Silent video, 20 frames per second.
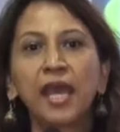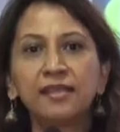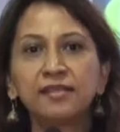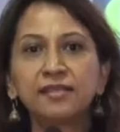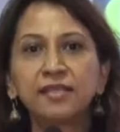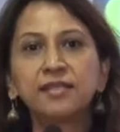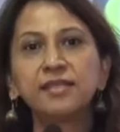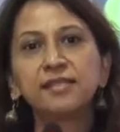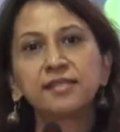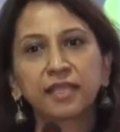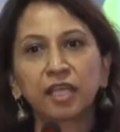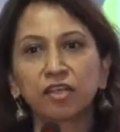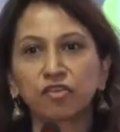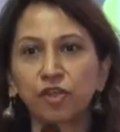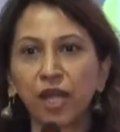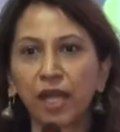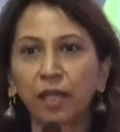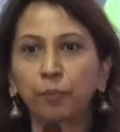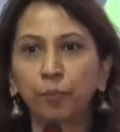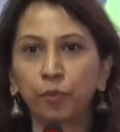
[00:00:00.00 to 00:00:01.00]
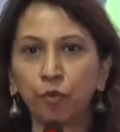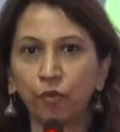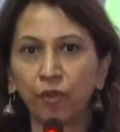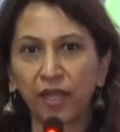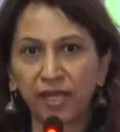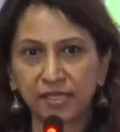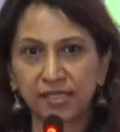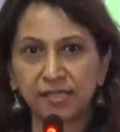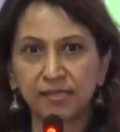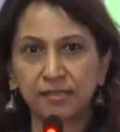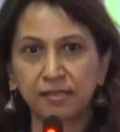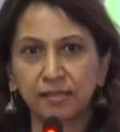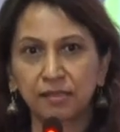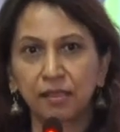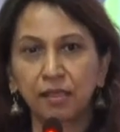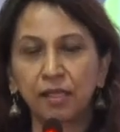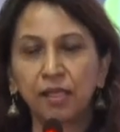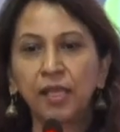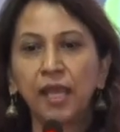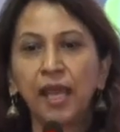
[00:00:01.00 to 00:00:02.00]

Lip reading: and cities can track progress.